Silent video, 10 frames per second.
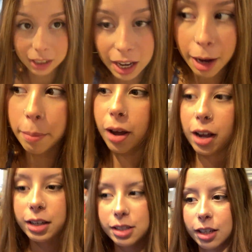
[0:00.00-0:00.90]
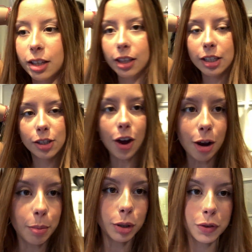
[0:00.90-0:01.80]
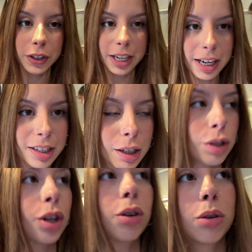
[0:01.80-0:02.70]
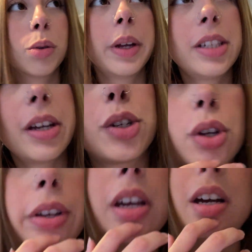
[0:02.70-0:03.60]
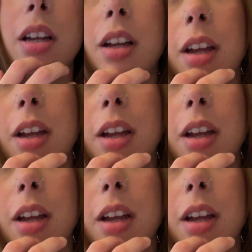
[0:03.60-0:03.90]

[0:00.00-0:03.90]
I bought these dog bowls for Dex. They're so cool. Wait till I show y'all.